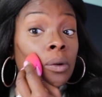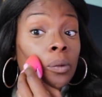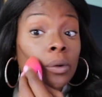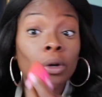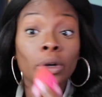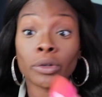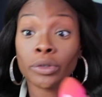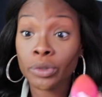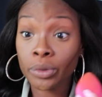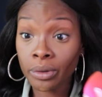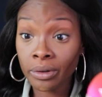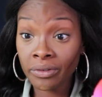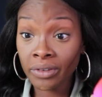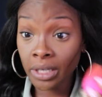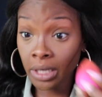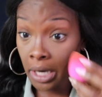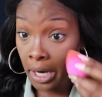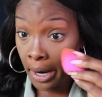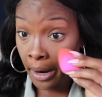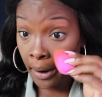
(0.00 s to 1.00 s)
we're gonna do a
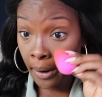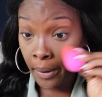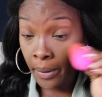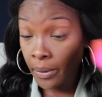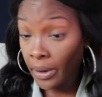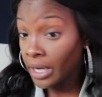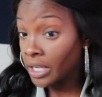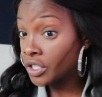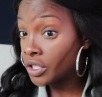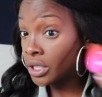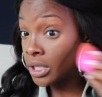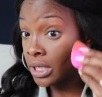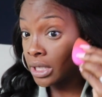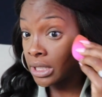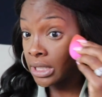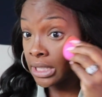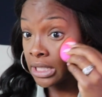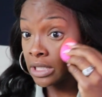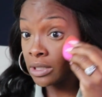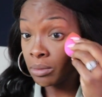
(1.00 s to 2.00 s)
video and she
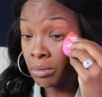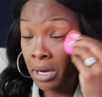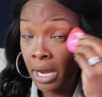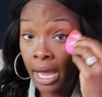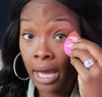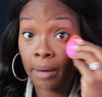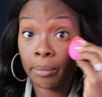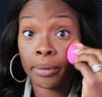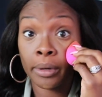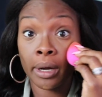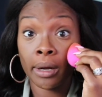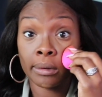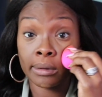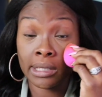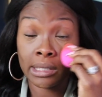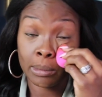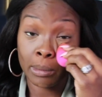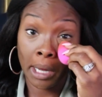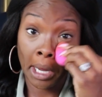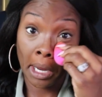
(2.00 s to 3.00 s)
can teach me how to put on
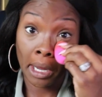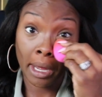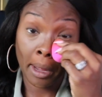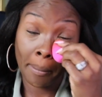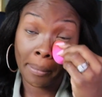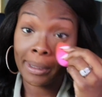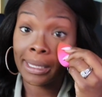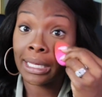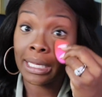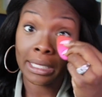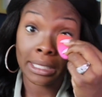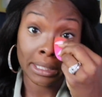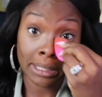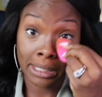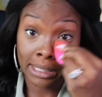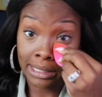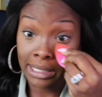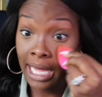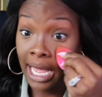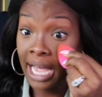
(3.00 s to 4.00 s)
this makeup
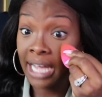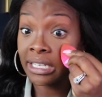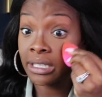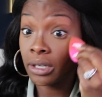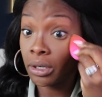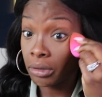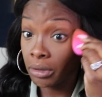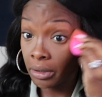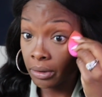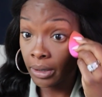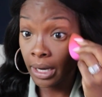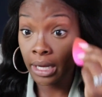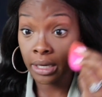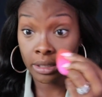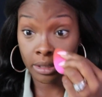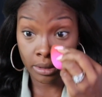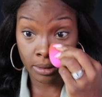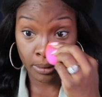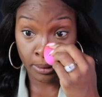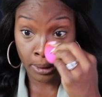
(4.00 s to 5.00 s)
because I don't know how to
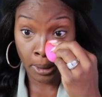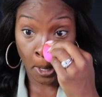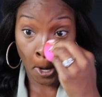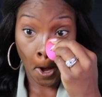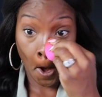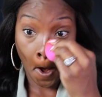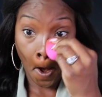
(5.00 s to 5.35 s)
do it.